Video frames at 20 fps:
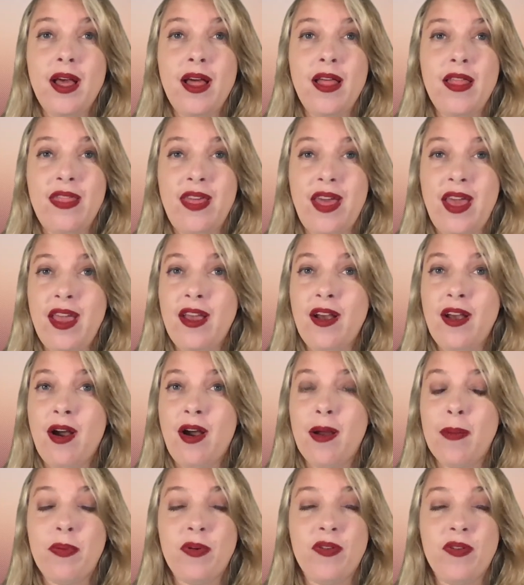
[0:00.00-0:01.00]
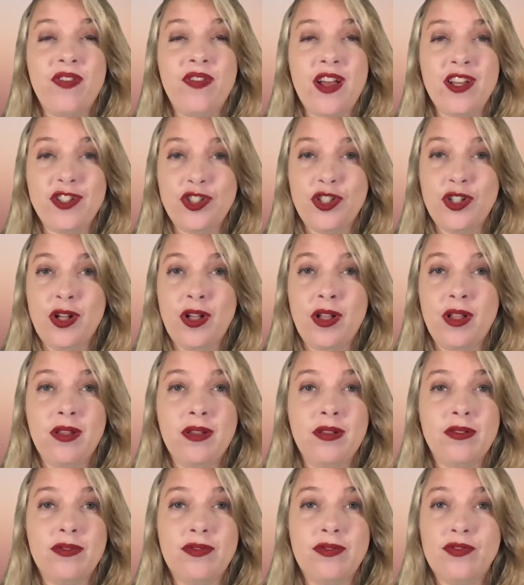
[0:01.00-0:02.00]
They are professional,
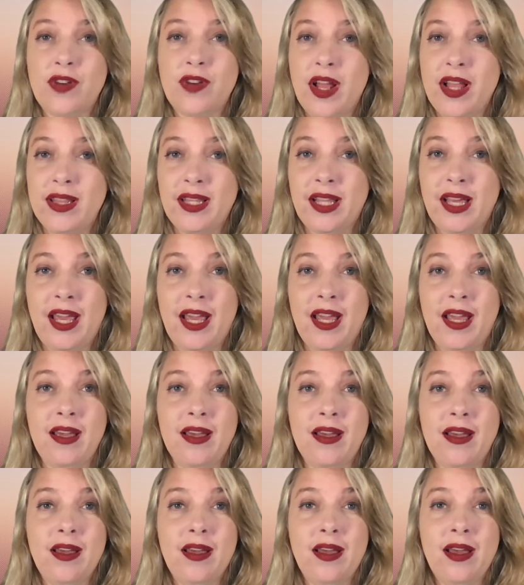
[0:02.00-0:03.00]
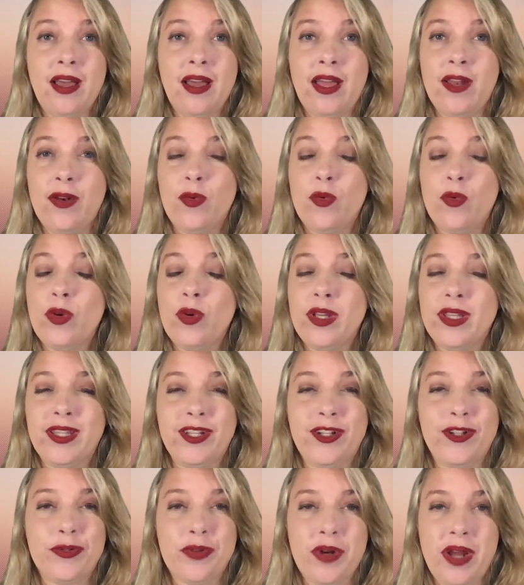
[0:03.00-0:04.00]
friendly, and really
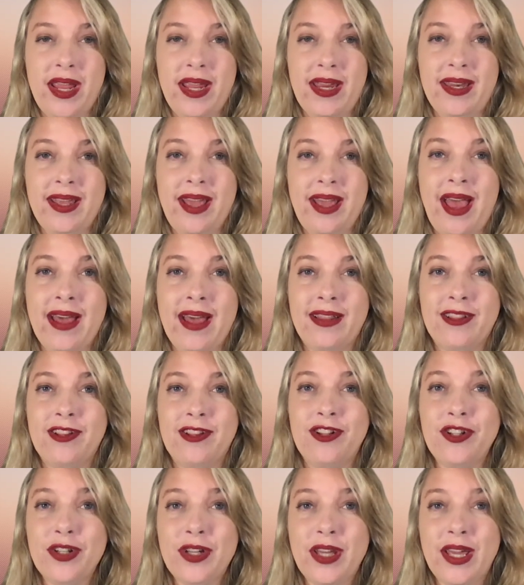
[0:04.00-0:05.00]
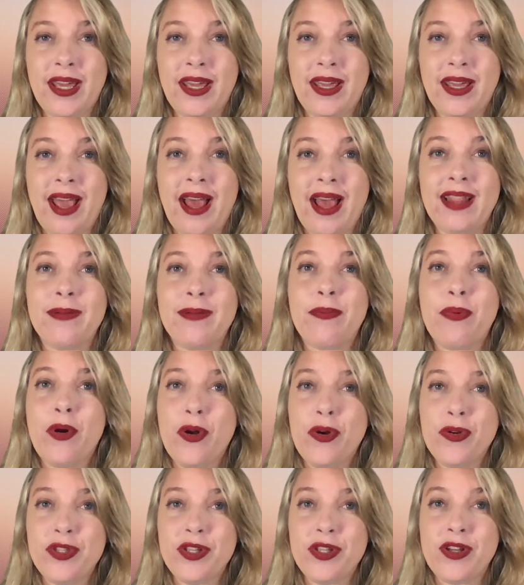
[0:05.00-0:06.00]
great at looking at the
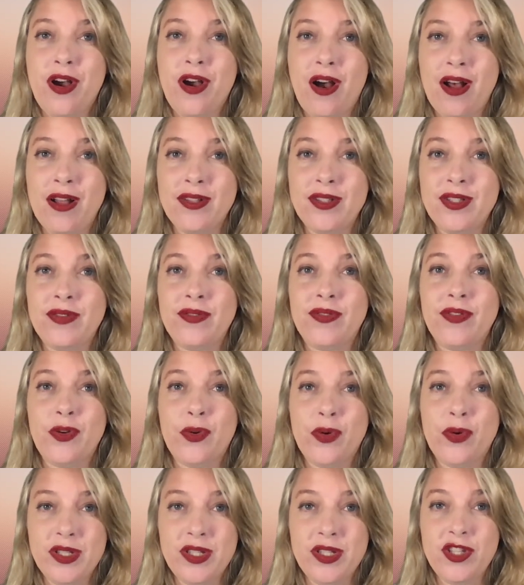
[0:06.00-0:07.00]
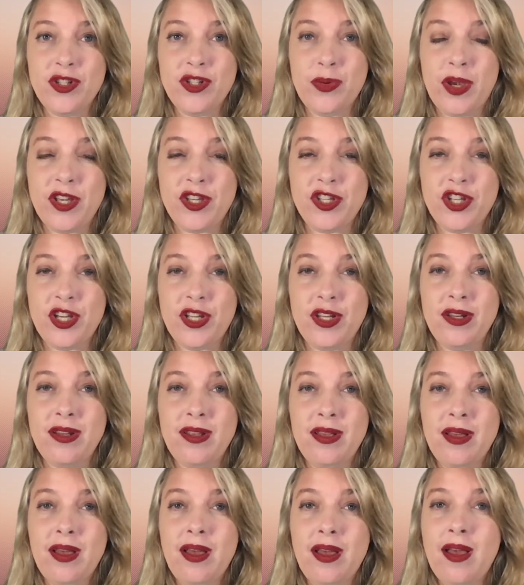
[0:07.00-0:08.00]
pros and cons of your situation,
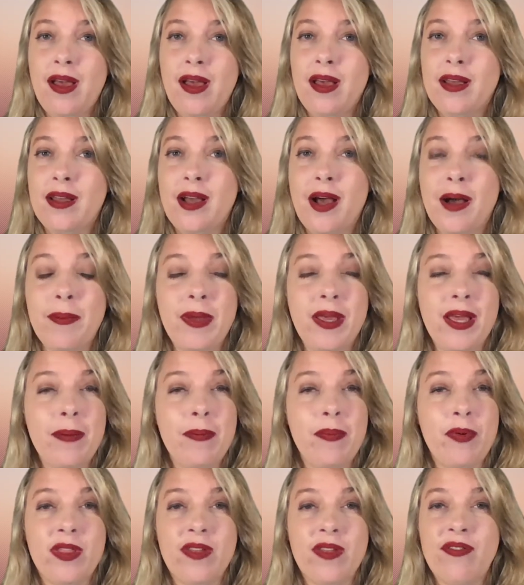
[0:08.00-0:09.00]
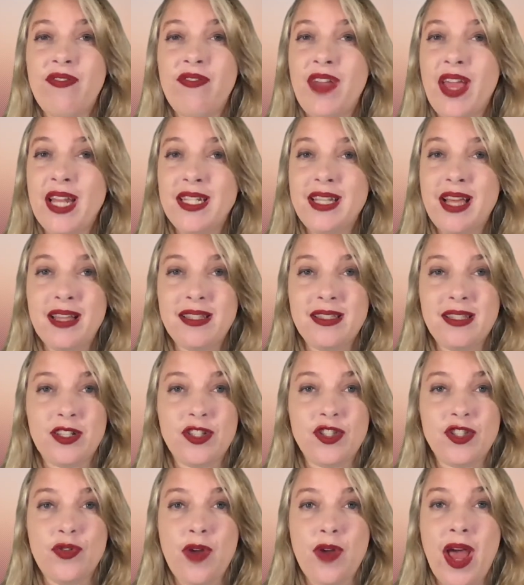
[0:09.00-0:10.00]
coming up with a fantastic
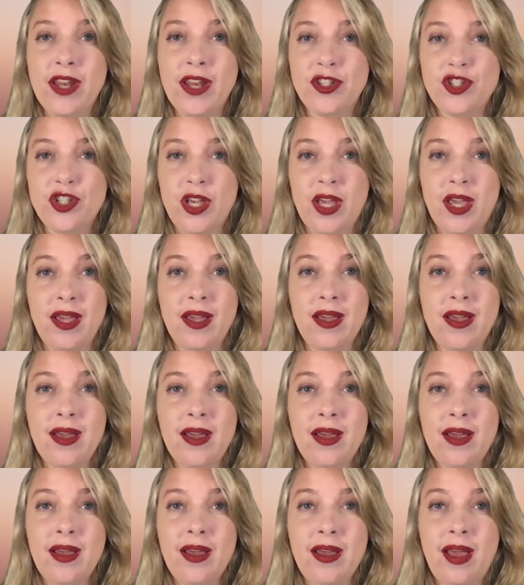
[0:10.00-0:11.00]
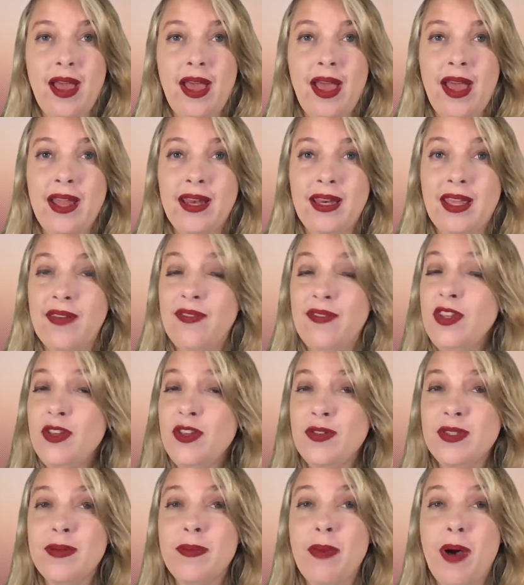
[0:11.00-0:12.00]
strategy, and giving you
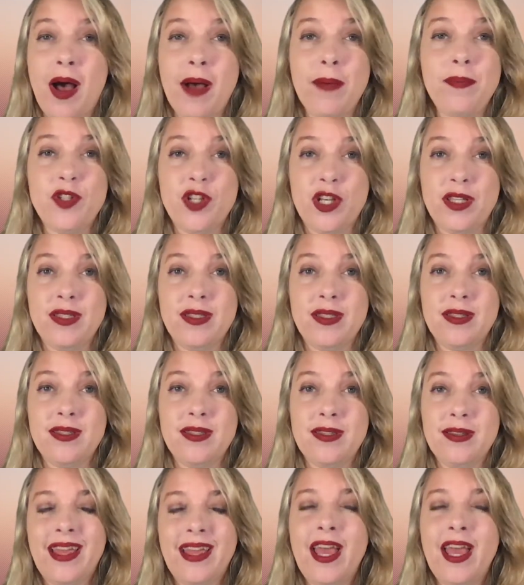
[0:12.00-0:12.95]
some options.